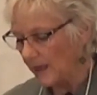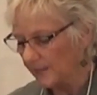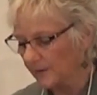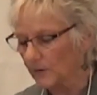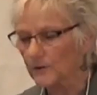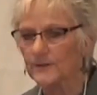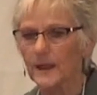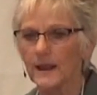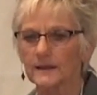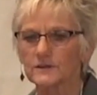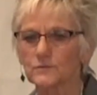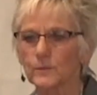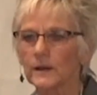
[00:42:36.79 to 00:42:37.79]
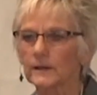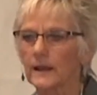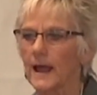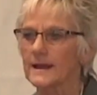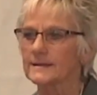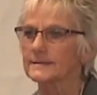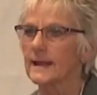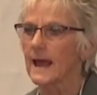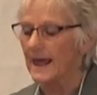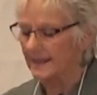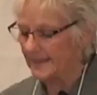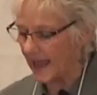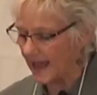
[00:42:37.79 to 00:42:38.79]
Third thing is realize
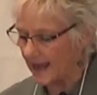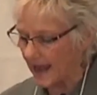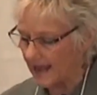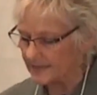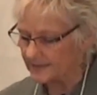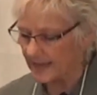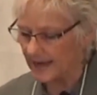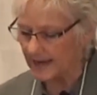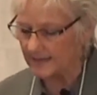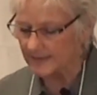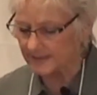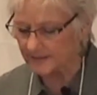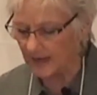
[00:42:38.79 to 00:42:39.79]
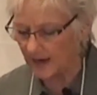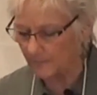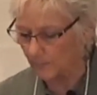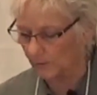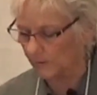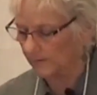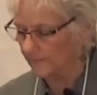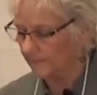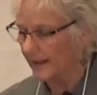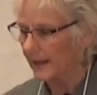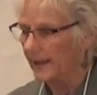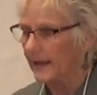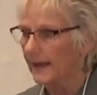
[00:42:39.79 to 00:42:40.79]
that as a disciple,
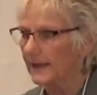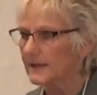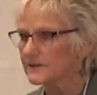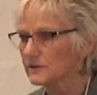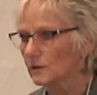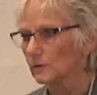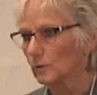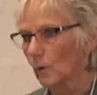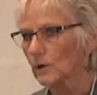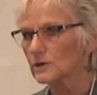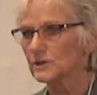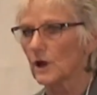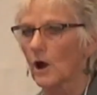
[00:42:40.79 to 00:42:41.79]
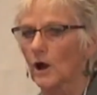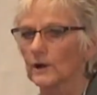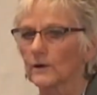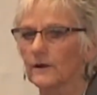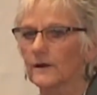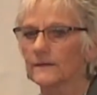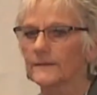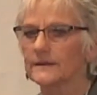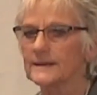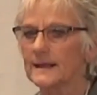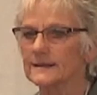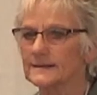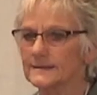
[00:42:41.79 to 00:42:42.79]
it is the Lord's honor
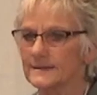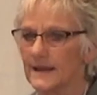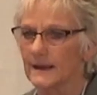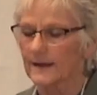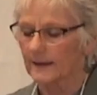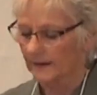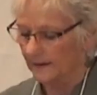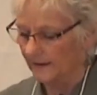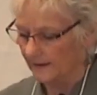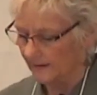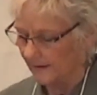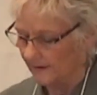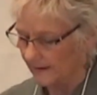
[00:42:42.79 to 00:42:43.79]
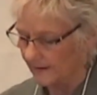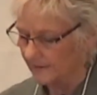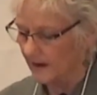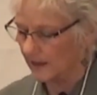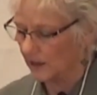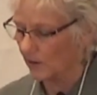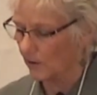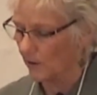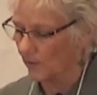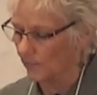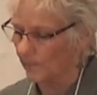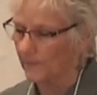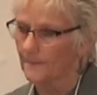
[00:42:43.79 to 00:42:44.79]
that's at stake, not our
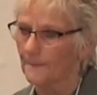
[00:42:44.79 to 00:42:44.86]
own.